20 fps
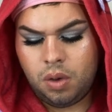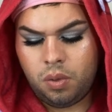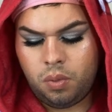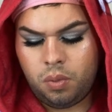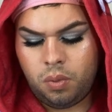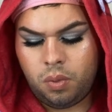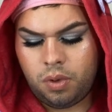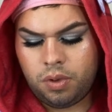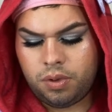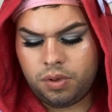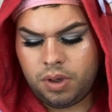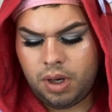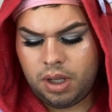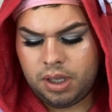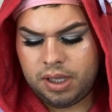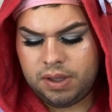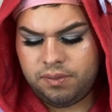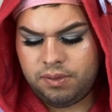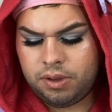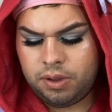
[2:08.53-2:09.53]
Well, they're not
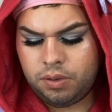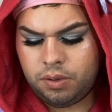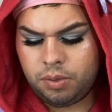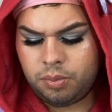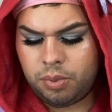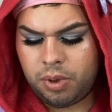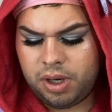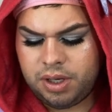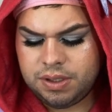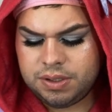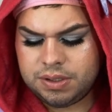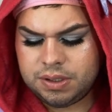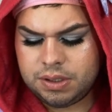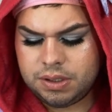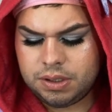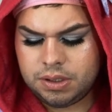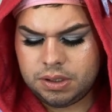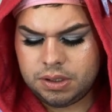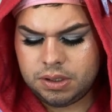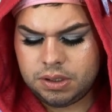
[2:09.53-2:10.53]
giving you the
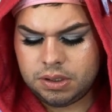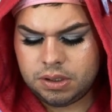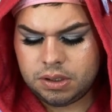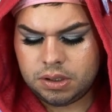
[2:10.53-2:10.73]
prices.